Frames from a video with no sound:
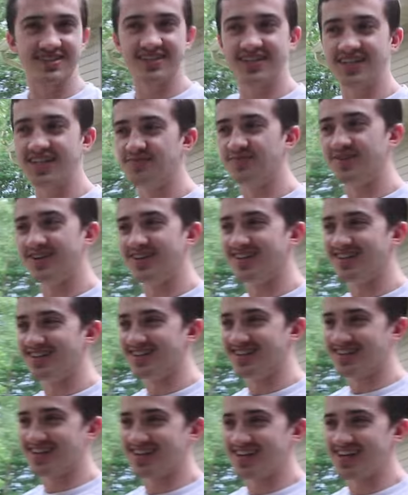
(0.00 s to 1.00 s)
But uh,
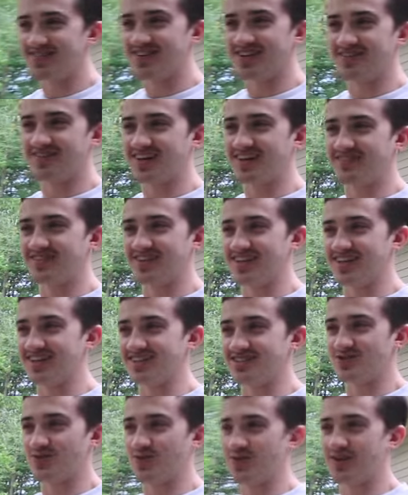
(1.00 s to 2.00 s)
even if I give you like
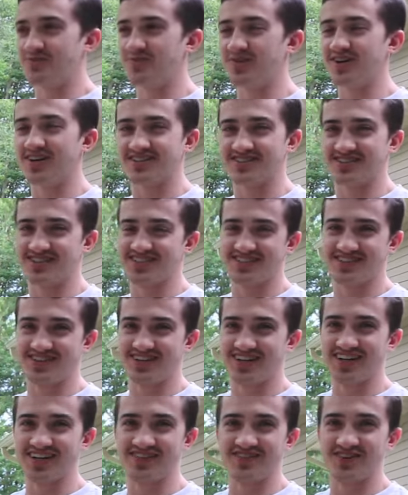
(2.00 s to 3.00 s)
20 bucks, it's still
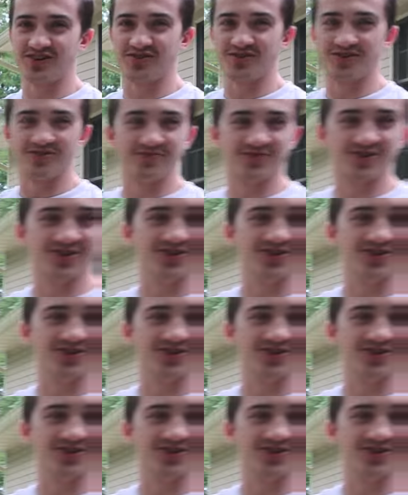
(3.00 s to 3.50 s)
not even. All